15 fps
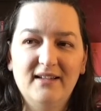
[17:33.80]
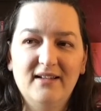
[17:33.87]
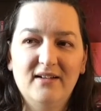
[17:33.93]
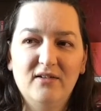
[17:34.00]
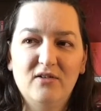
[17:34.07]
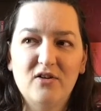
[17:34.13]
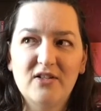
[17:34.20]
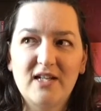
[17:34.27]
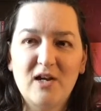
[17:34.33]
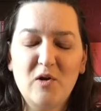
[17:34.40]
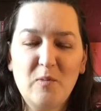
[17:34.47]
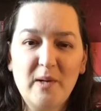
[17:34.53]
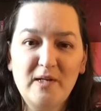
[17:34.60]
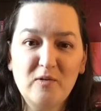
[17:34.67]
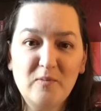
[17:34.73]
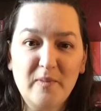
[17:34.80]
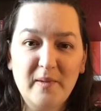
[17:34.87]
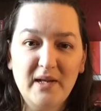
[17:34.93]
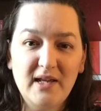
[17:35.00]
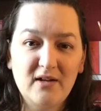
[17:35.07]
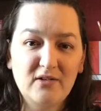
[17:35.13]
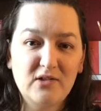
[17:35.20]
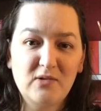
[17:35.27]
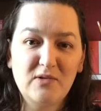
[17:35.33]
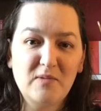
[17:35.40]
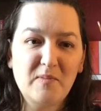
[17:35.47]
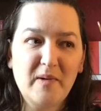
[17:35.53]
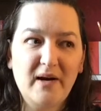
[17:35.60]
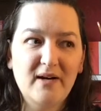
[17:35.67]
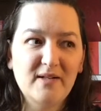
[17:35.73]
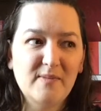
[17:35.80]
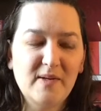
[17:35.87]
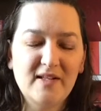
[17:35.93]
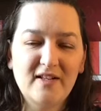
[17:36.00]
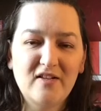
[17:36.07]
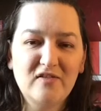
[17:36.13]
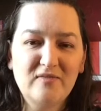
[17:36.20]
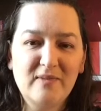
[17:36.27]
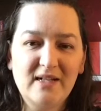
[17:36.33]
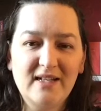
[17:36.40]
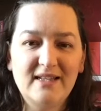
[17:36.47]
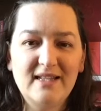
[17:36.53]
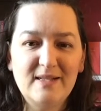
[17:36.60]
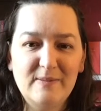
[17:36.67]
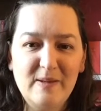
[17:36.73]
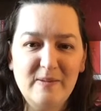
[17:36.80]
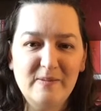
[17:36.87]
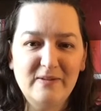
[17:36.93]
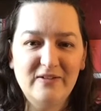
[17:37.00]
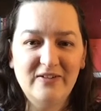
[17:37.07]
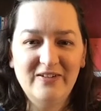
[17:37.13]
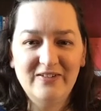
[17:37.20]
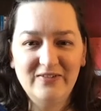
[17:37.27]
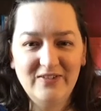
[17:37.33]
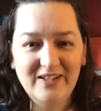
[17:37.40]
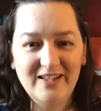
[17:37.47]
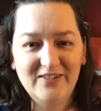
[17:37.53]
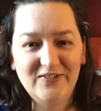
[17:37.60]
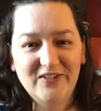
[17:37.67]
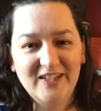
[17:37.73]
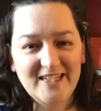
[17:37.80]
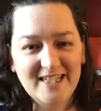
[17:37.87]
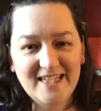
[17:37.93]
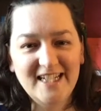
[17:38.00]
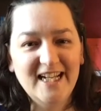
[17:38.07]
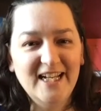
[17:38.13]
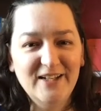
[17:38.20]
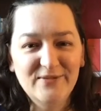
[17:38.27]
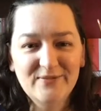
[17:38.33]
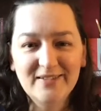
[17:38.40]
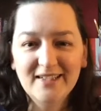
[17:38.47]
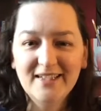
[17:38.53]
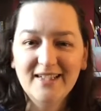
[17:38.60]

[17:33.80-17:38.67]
oh gosh, I hope I don't embarrass myself meeting these people for the first time.